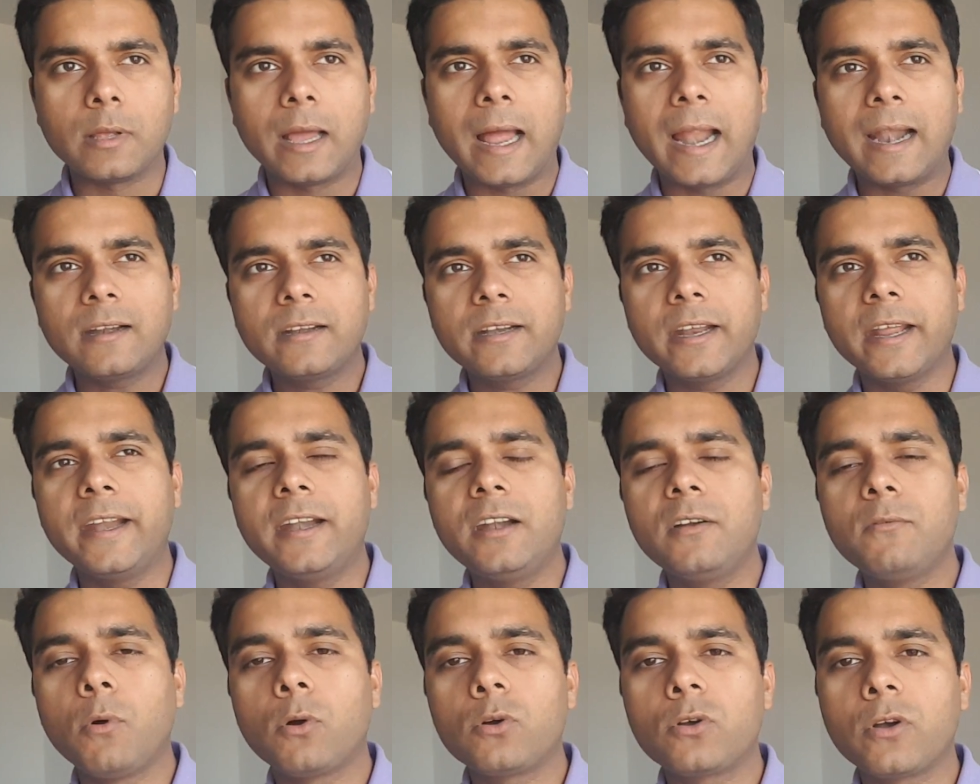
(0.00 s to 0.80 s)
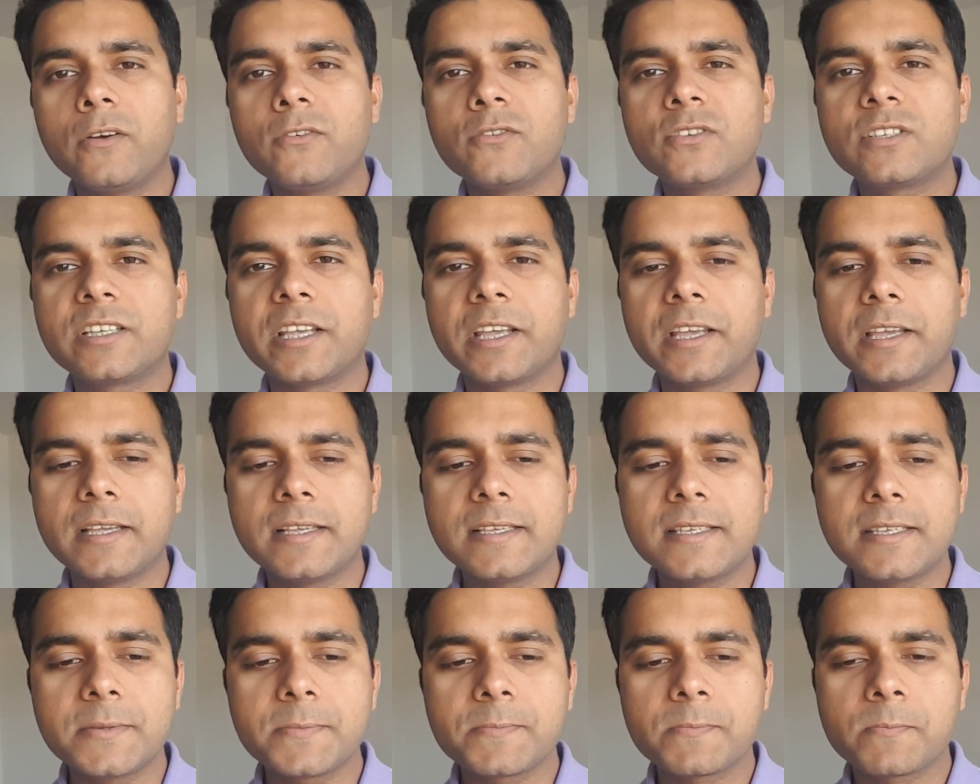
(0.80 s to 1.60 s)
At end, what I will say
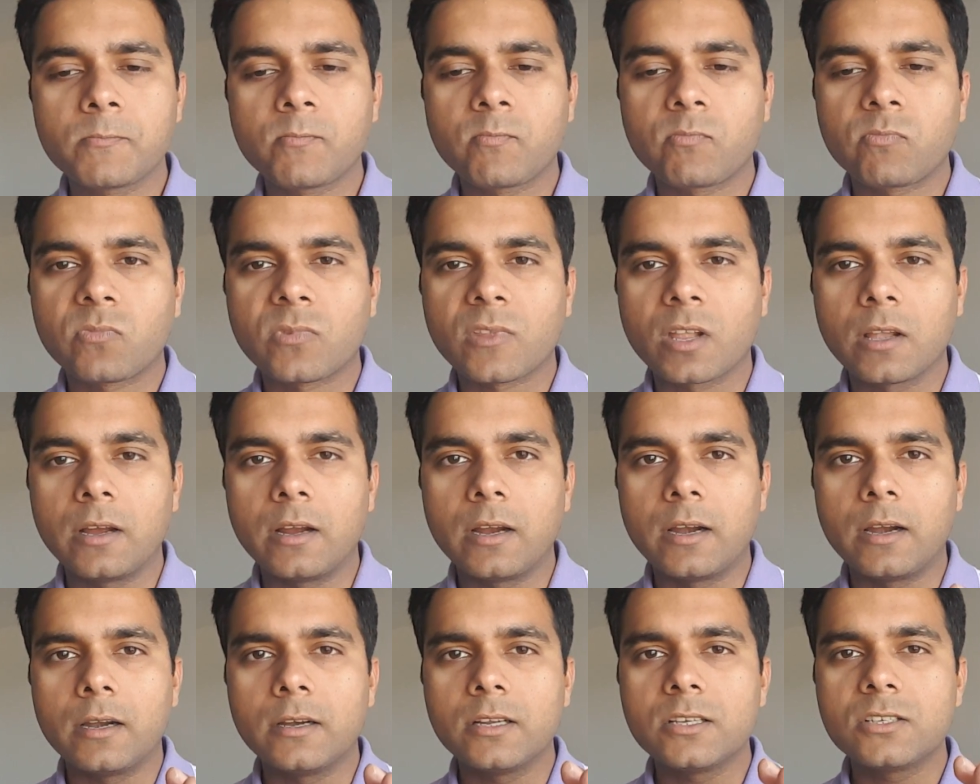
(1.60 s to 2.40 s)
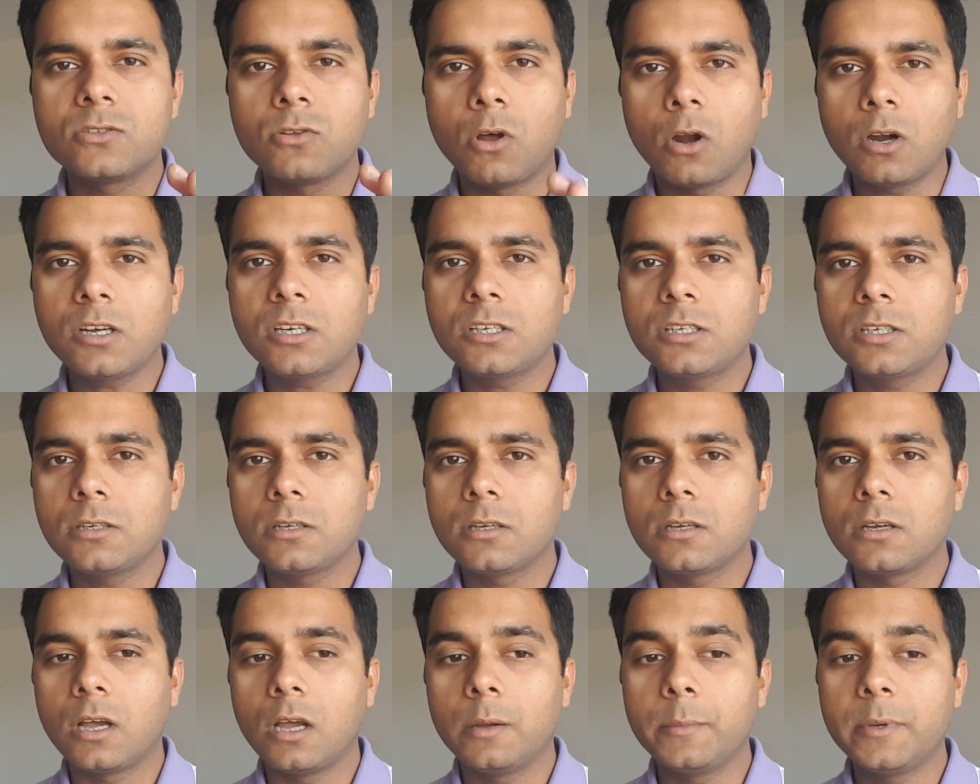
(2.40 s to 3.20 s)
is, it
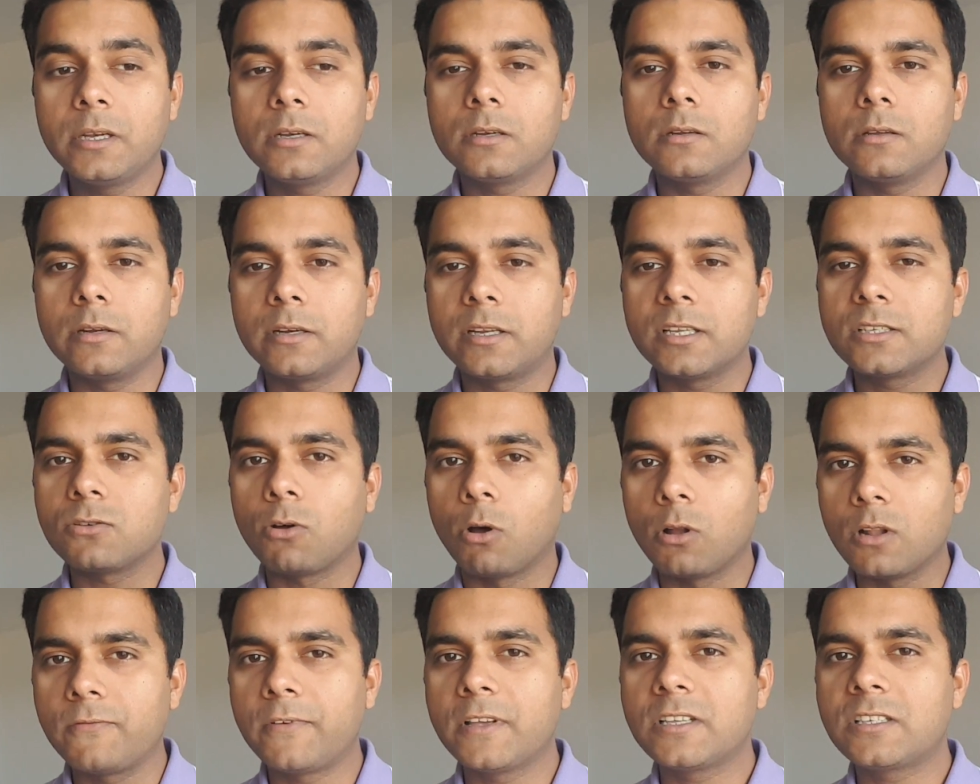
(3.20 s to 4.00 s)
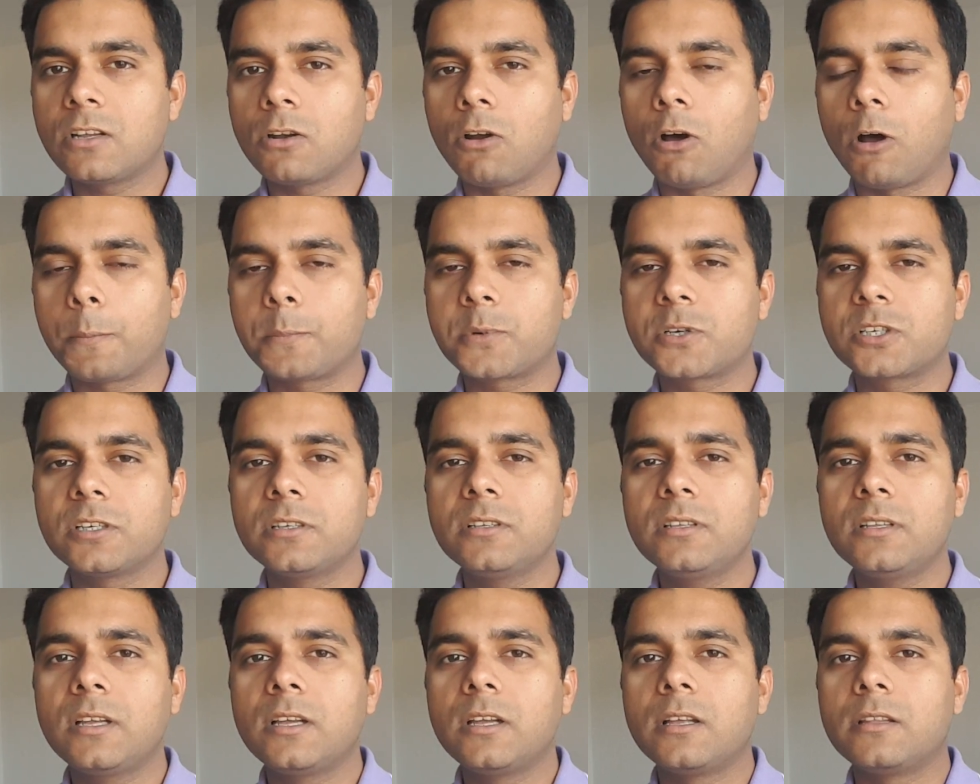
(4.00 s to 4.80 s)
is always an
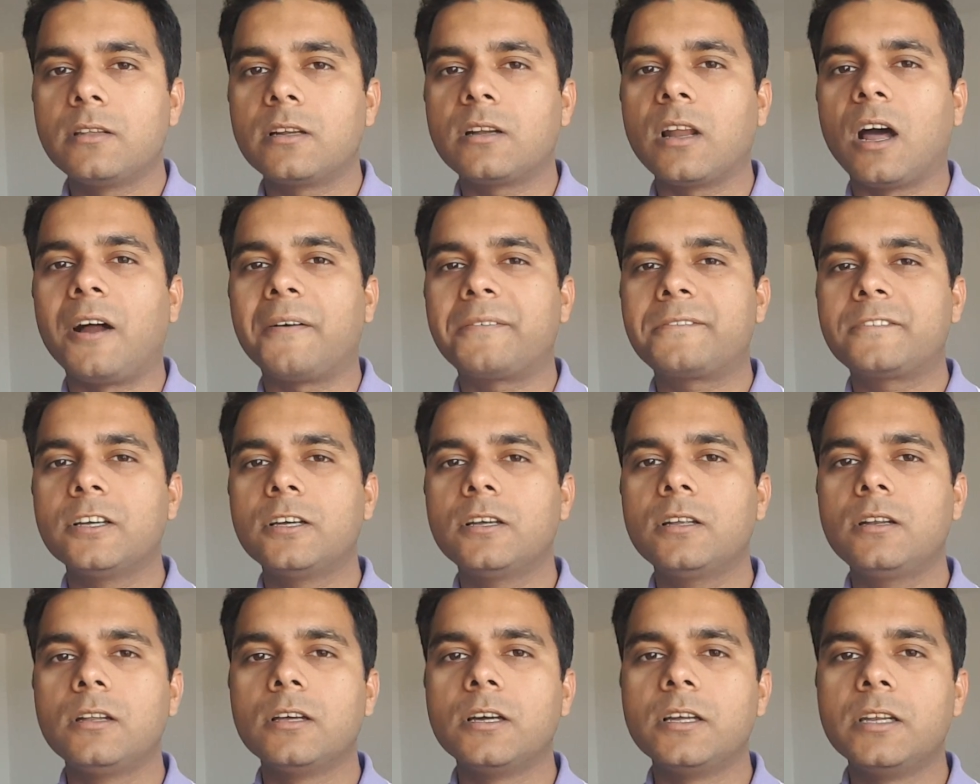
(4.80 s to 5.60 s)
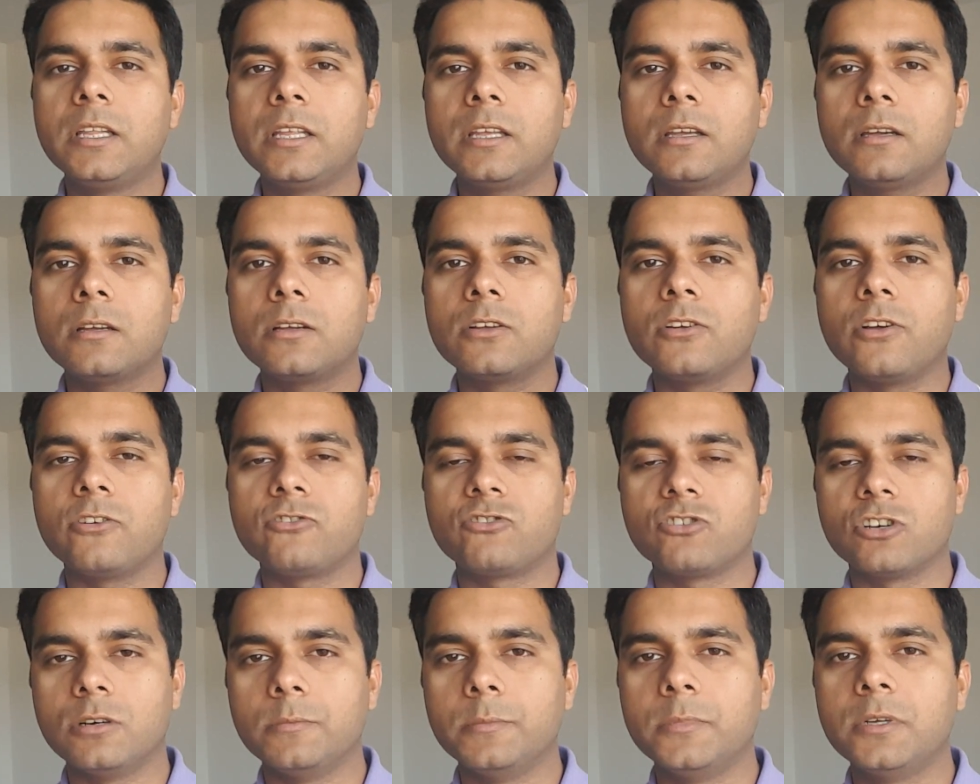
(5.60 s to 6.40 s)
option that after learning
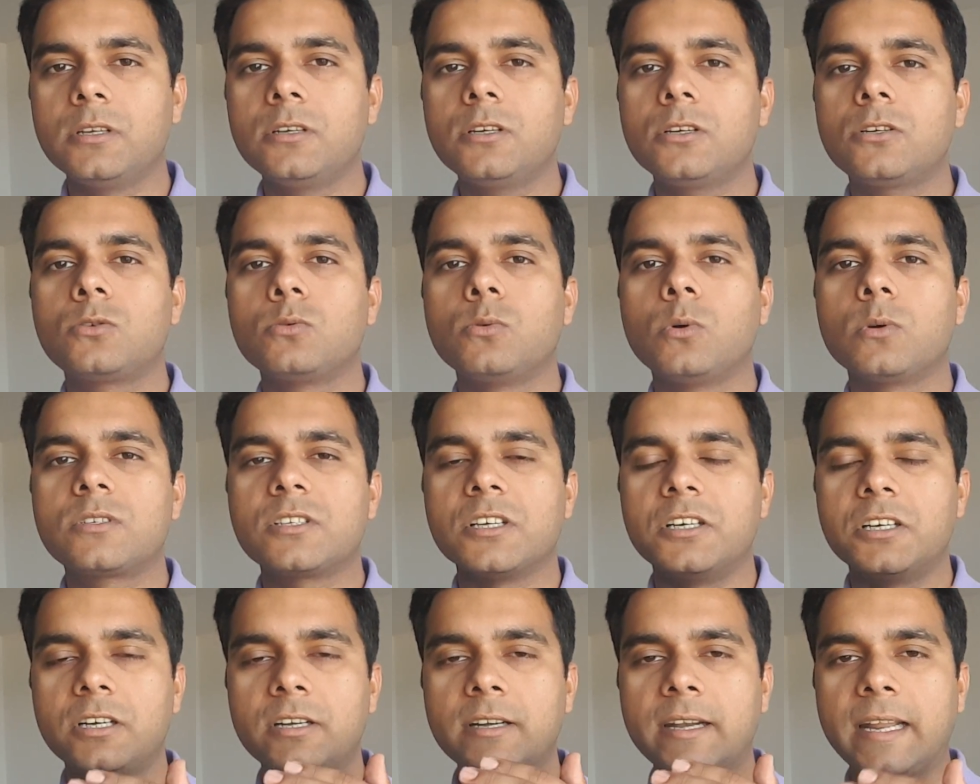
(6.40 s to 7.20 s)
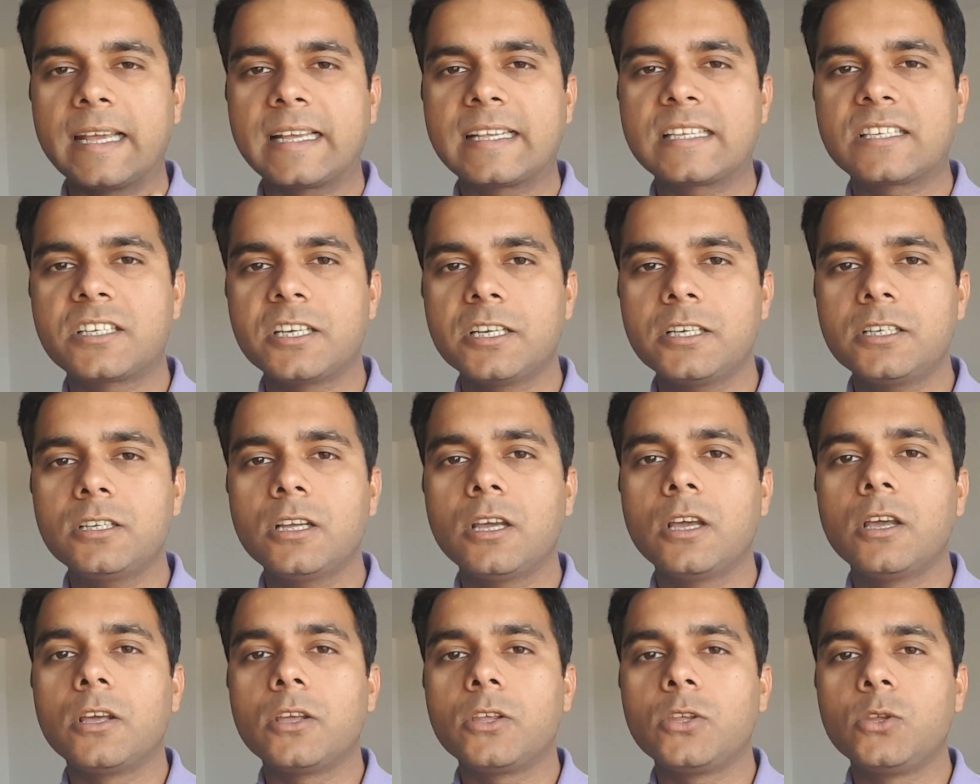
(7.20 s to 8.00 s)
German to a certain extent,
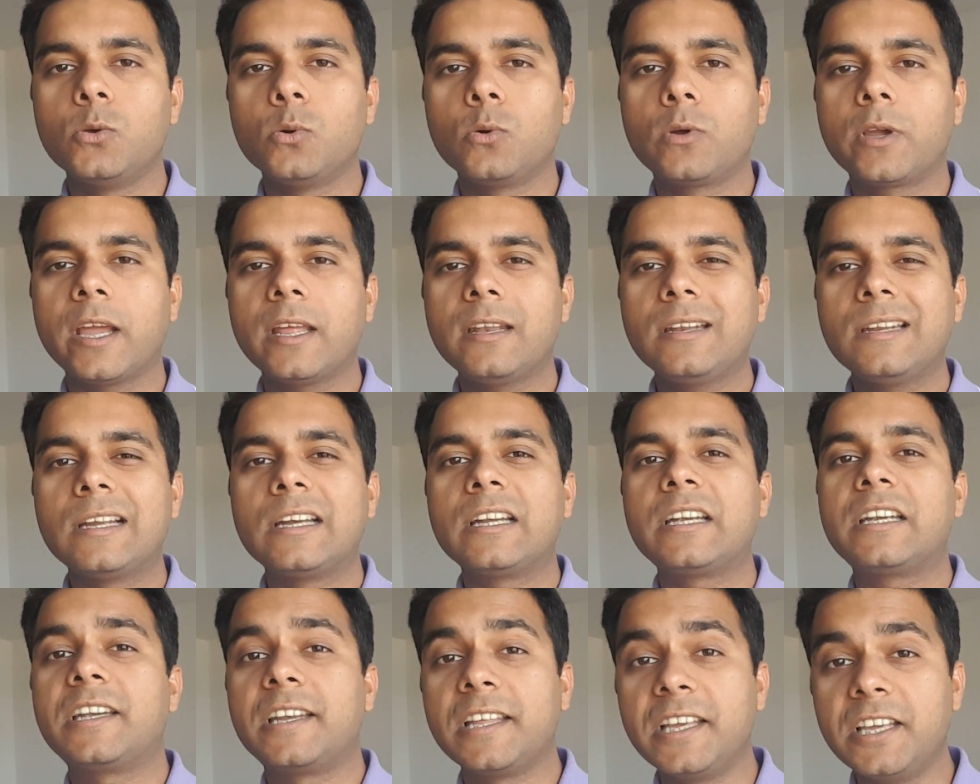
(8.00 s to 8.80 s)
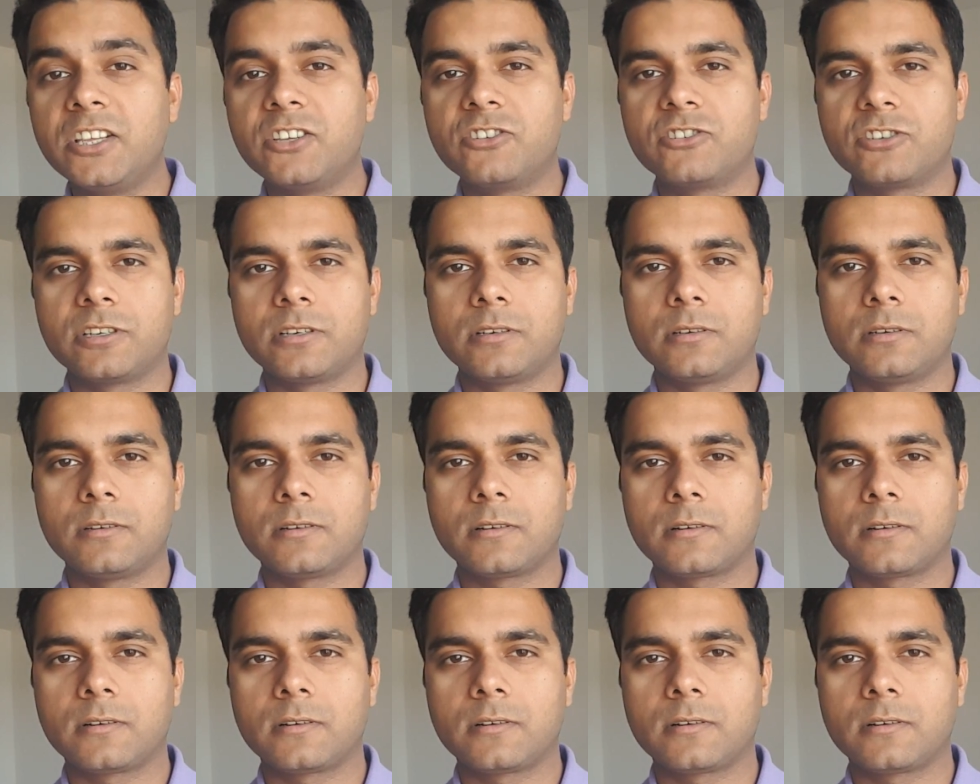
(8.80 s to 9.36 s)
you can teach.